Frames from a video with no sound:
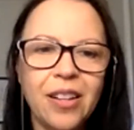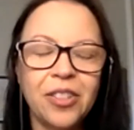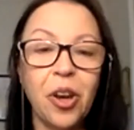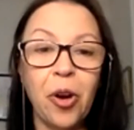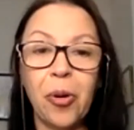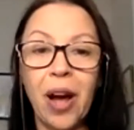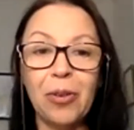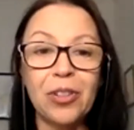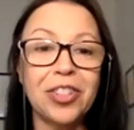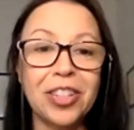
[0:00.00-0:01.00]
So I
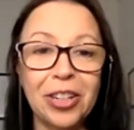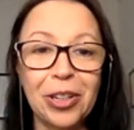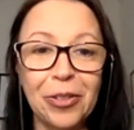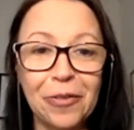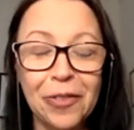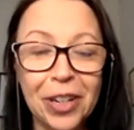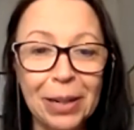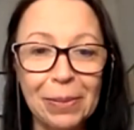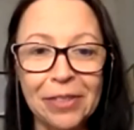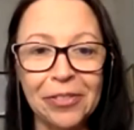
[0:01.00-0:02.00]
will just tell you
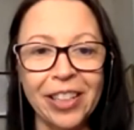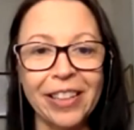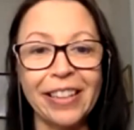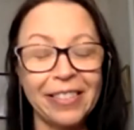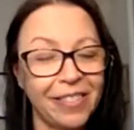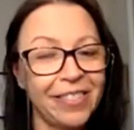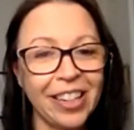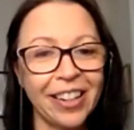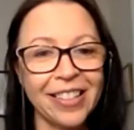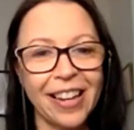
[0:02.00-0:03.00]
very briefly that,
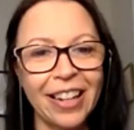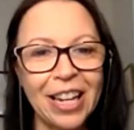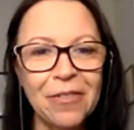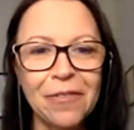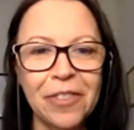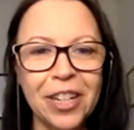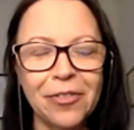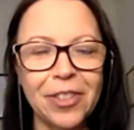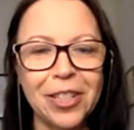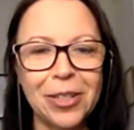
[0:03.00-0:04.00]
like I said, even
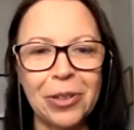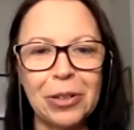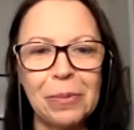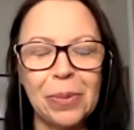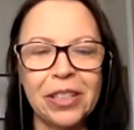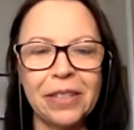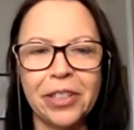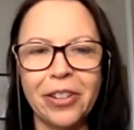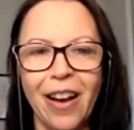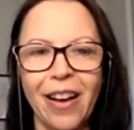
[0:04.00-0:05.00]
Festivus is real, believe
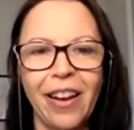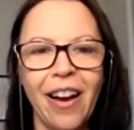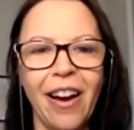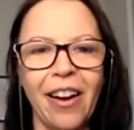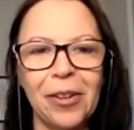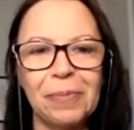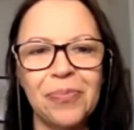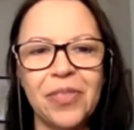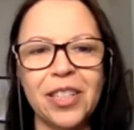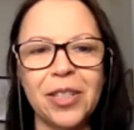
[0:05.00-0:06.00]
it or not.
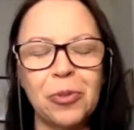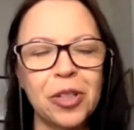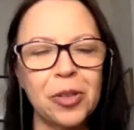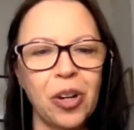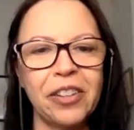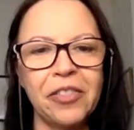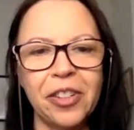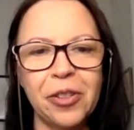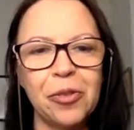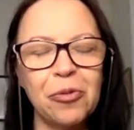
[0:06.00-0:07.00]
This was one of
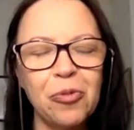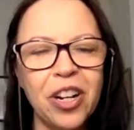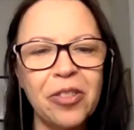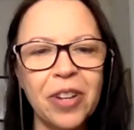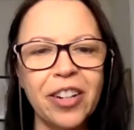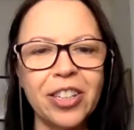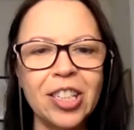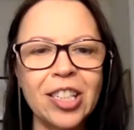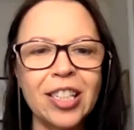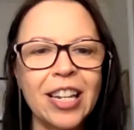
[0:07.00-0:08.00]
the
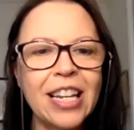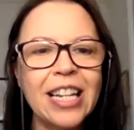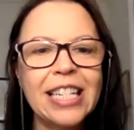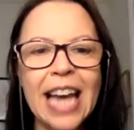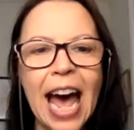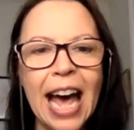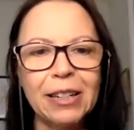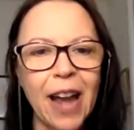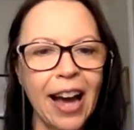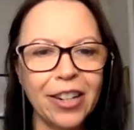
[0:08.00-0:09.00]
writers'
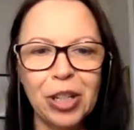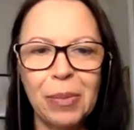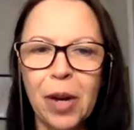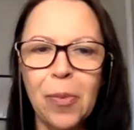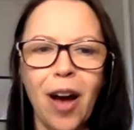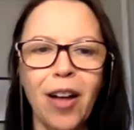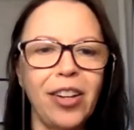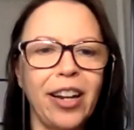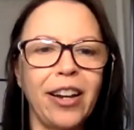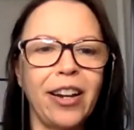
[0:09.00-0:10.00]
dad actually made up a
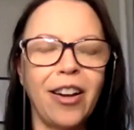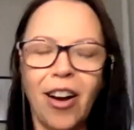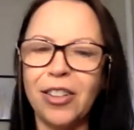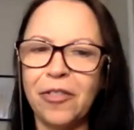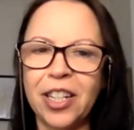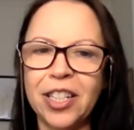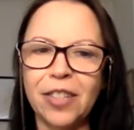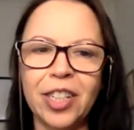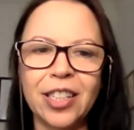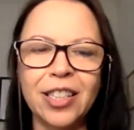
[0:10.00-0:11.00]
holiday called
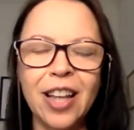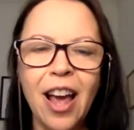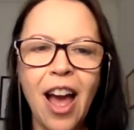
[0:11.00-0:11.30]
Festivus.